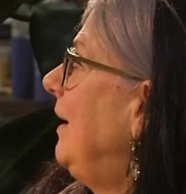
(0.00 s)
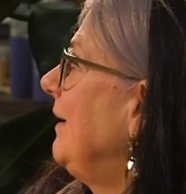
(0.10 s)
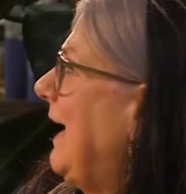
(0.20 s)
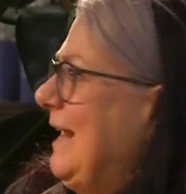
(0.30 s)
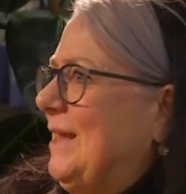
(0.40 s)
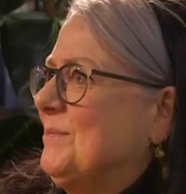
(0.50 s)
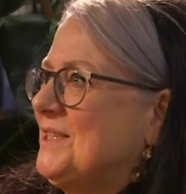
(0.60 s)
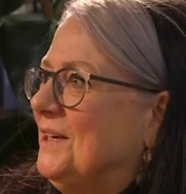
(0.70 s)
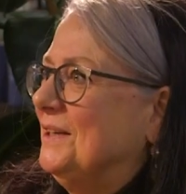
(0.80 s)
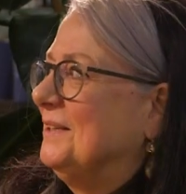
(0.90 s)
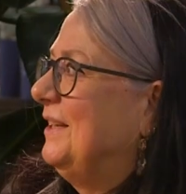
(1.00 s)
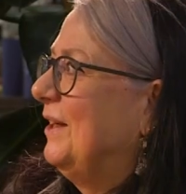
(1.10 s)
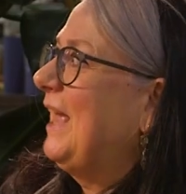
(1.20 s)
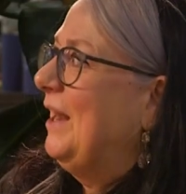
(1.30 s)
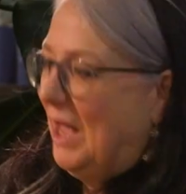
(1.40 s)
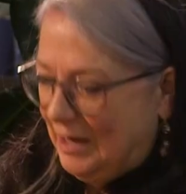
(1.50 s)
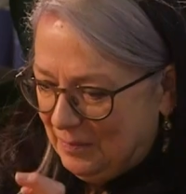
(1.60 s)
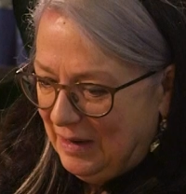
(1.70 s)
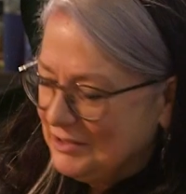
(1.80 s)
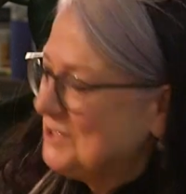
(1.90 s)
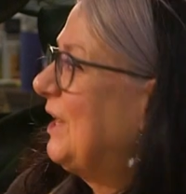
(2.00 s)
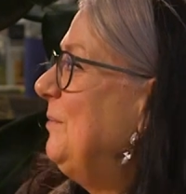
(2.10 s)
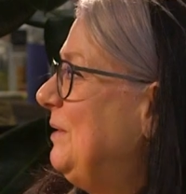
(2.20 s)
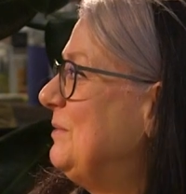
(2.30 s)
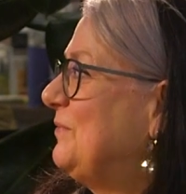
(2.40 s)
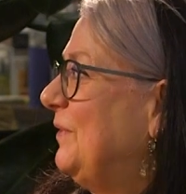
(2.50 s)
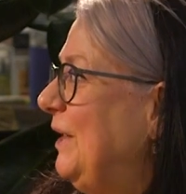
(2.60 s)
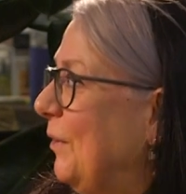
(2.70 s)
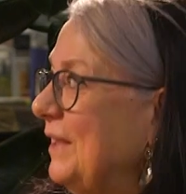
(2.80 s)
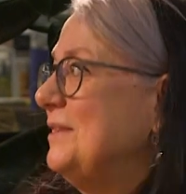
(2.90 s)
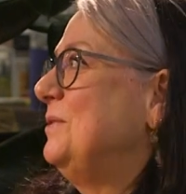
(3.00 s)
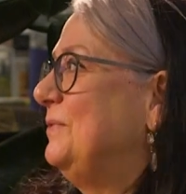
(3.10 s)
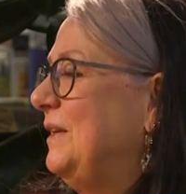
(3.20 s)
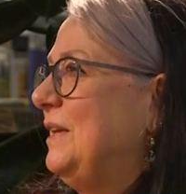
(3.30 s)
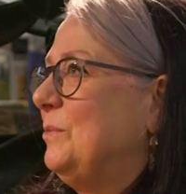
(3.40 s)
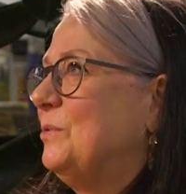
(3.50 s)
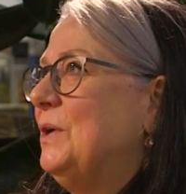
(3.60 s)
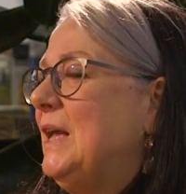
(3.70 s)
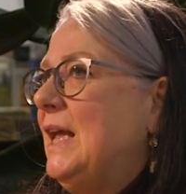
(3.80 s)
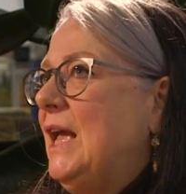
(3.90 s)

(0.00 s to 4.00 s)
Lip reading: Gangnam Style, again, a amount of time and it was funny. Oh, it's not funny anymore.